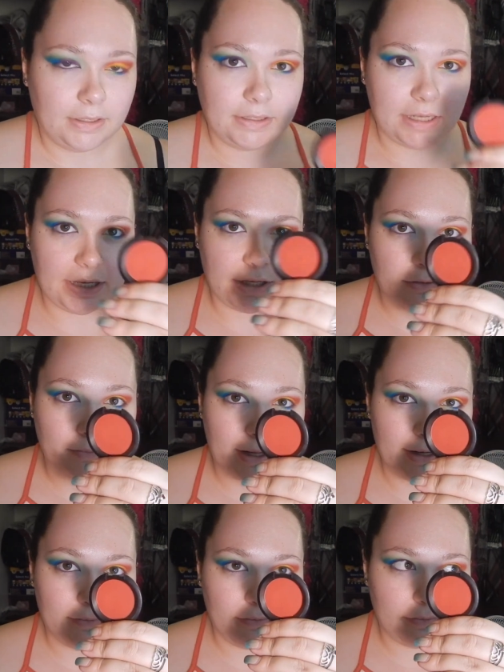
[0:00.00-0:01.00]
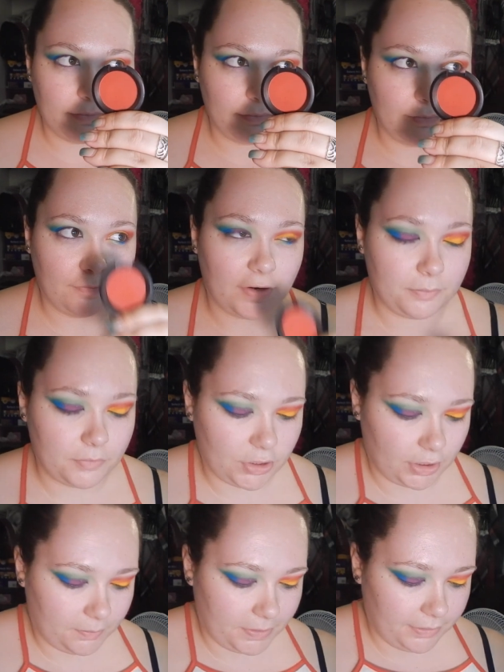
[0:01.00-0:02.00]
Take your red from
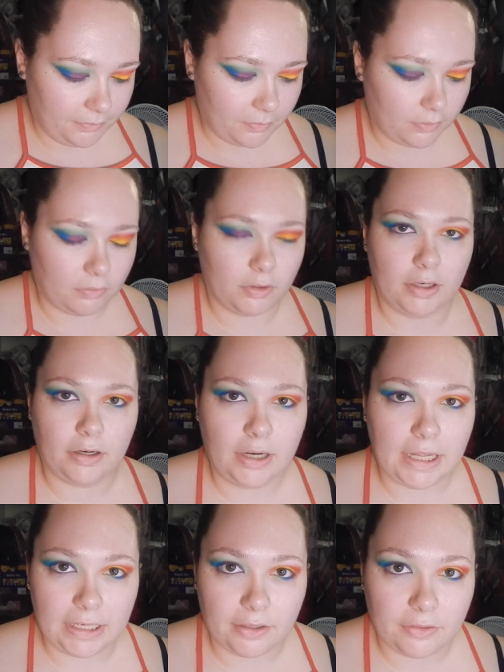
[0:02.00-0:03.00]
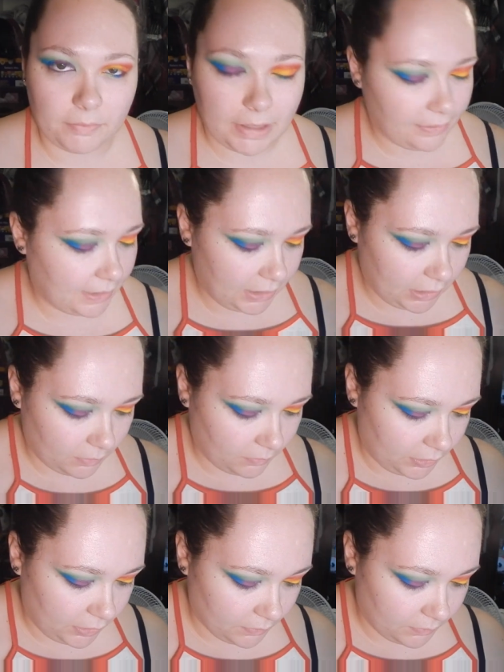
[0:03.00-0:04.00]
Sugar Pill, or any other red that you
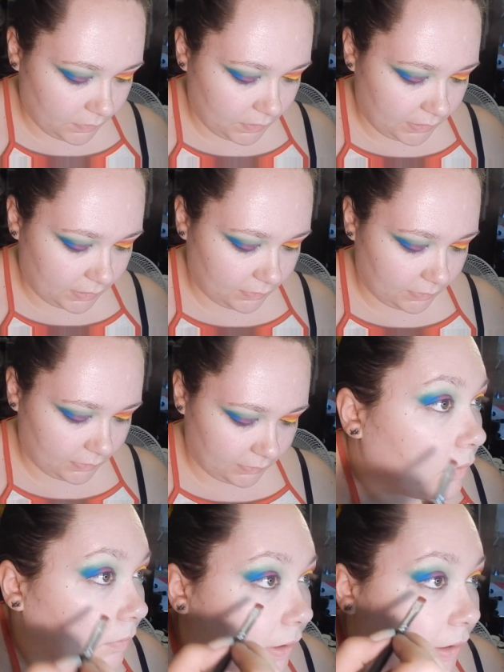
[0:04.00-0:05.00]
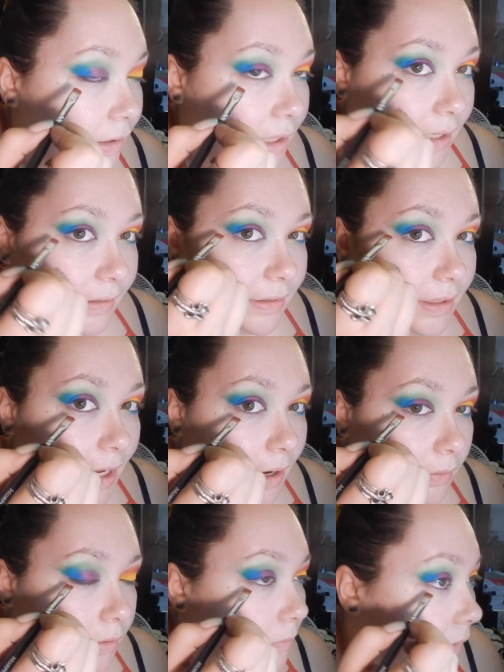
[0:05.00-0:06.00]
used. We're going to line the
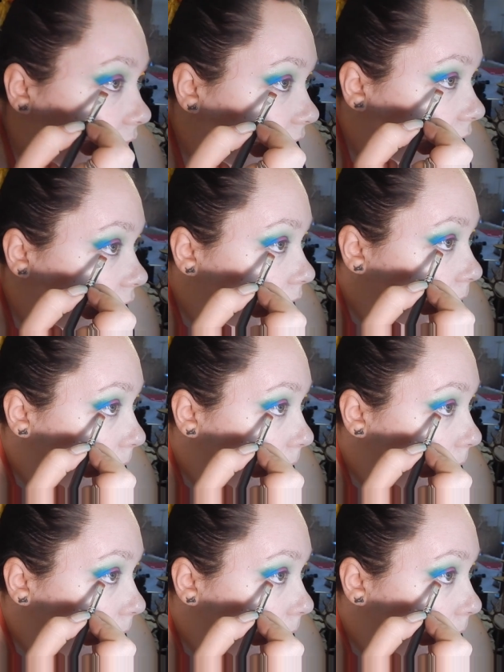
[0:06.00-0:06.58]
outer 1/3.